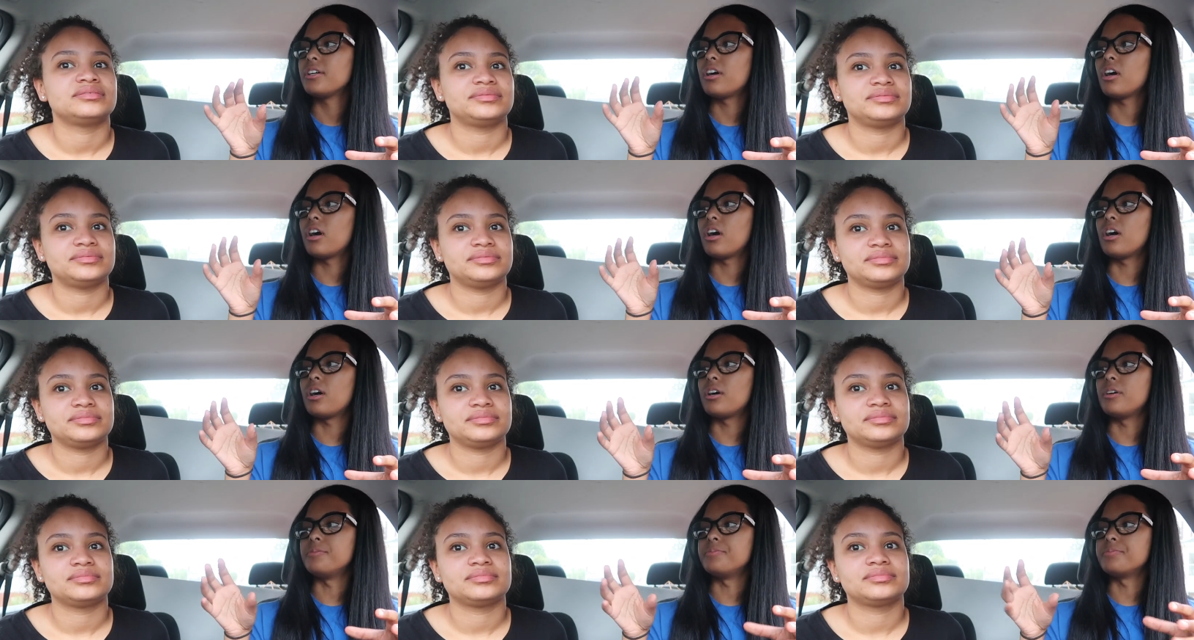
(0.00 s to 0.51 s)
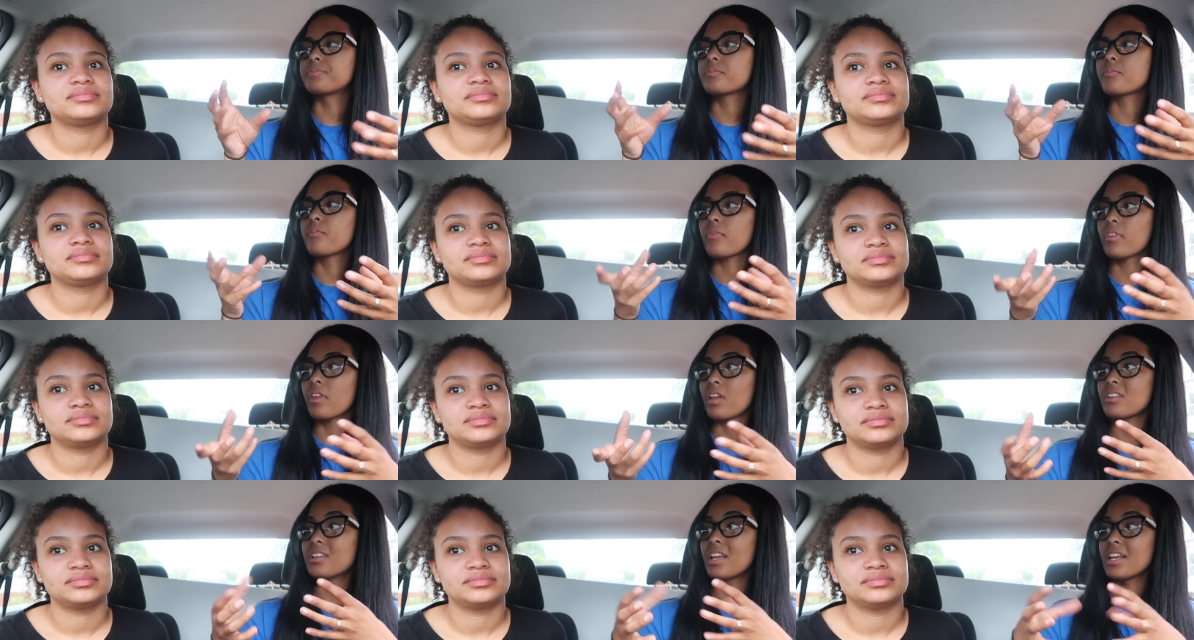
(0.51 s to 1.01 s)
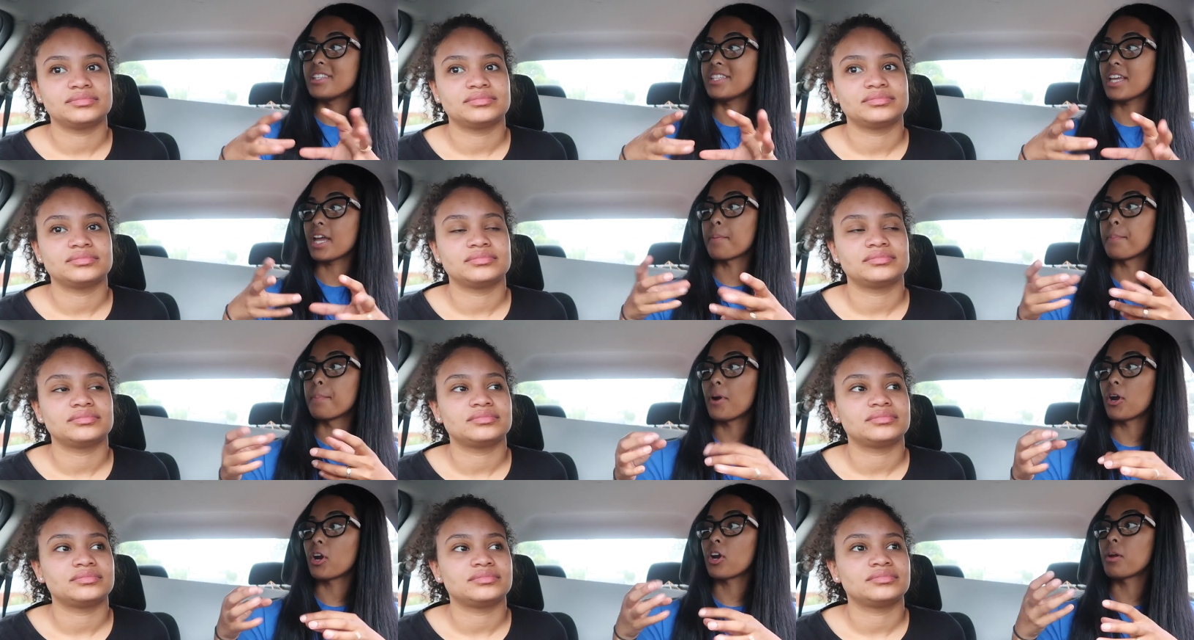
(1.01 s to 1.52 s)
Speaker 1: um, they
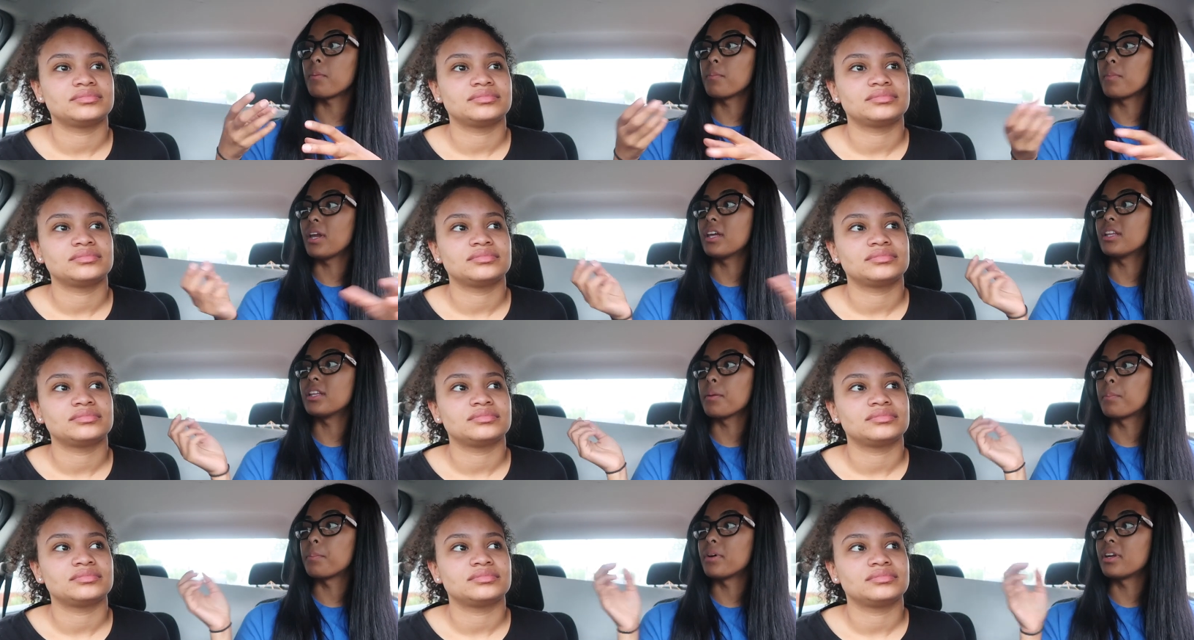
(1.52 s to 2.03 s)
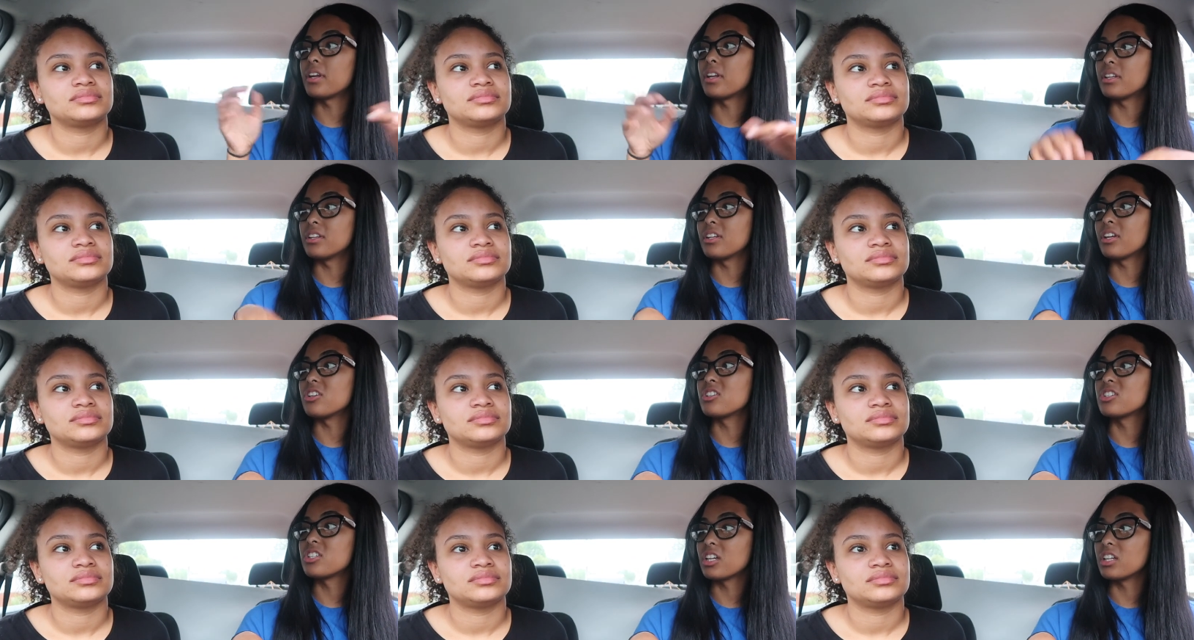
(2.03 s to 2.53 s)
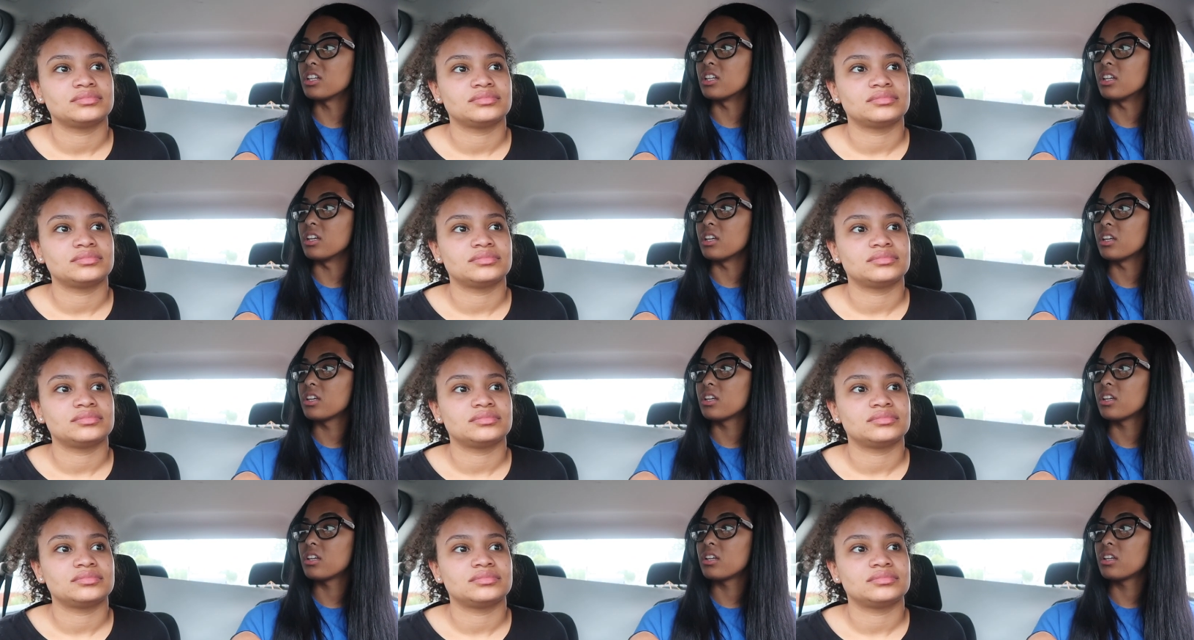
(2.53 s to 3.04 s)
take burger meat and they put it in their
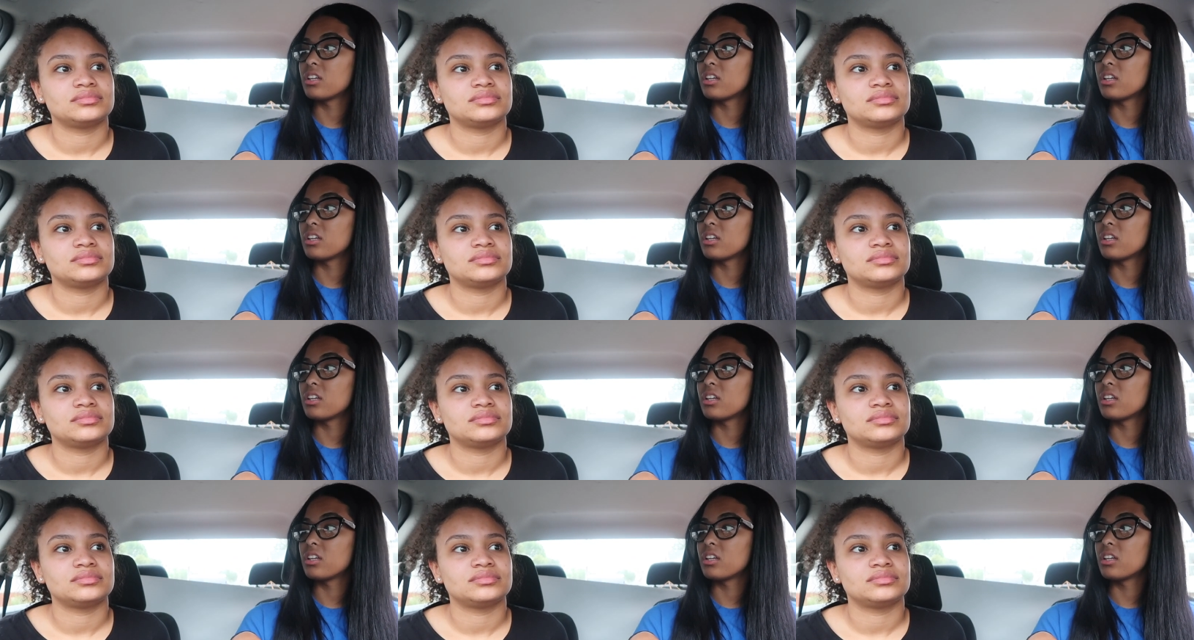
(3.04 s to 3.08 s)
chili.